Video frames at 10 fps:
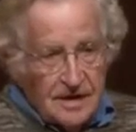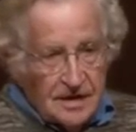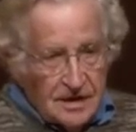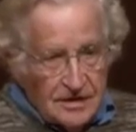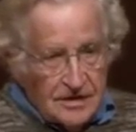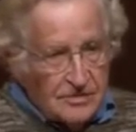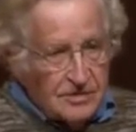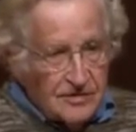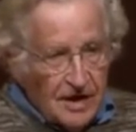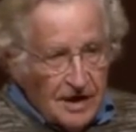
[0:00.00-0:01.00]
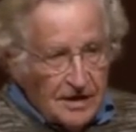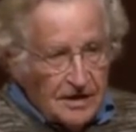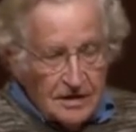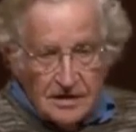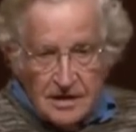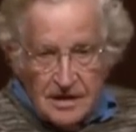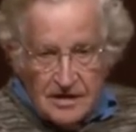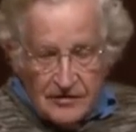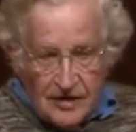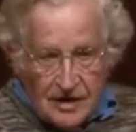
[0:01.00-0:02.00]
and others provide the
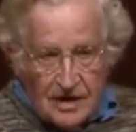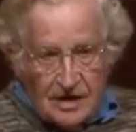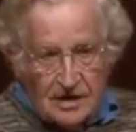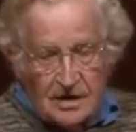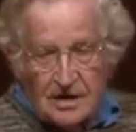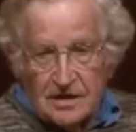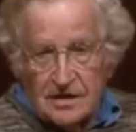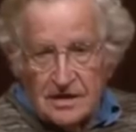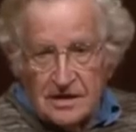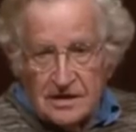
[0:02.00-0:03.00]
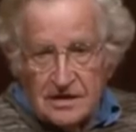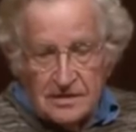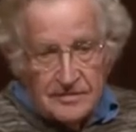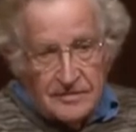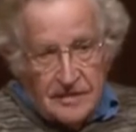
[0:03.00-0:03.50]
funding and the